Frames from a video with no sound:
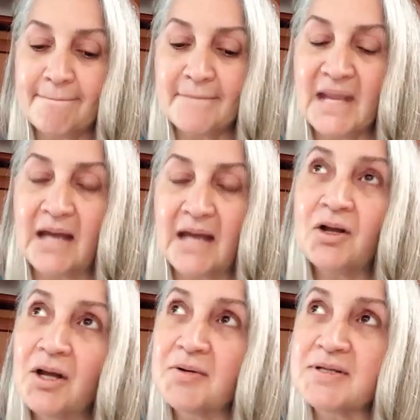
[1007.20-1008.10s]
In
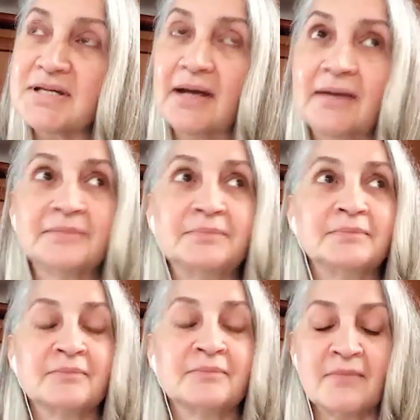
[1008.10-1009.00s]
closing,
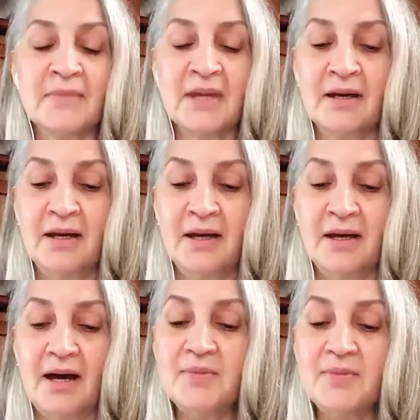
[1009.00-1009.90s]

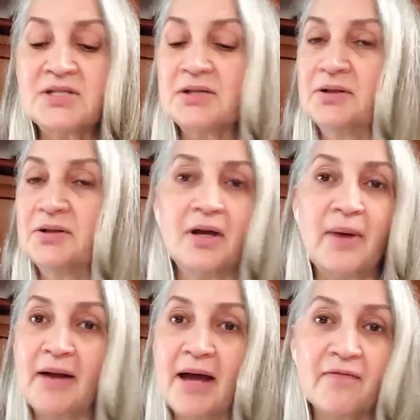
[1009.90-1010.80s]
I'm still learning
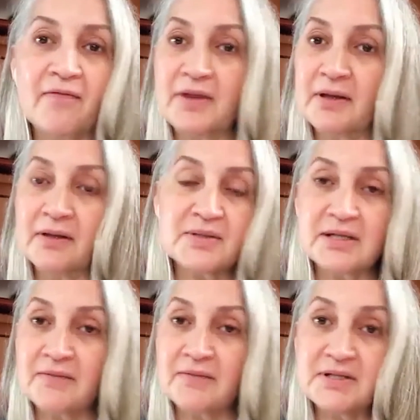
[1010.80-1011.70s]
about everything that was
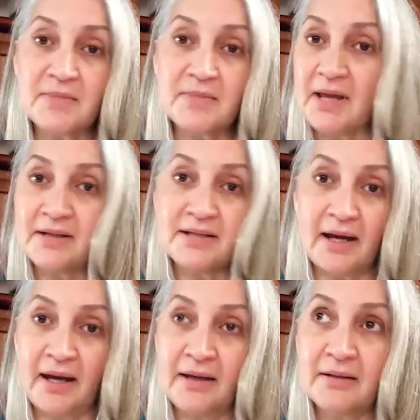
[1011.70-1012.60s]
given to me that
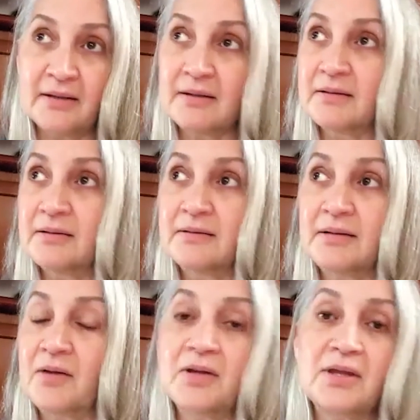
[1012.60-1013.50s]
day.
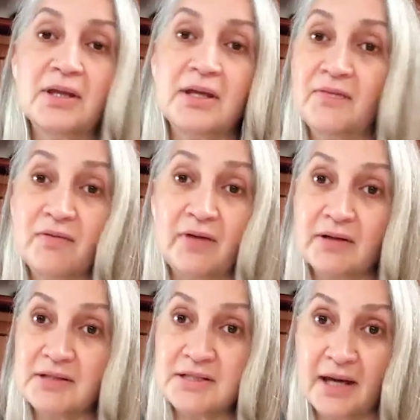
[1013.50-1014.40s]
Not only the gift of
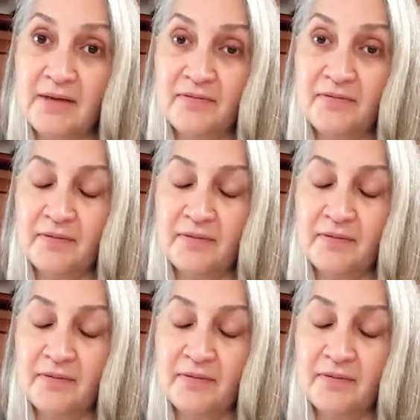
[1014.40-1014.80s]
Aaron's life,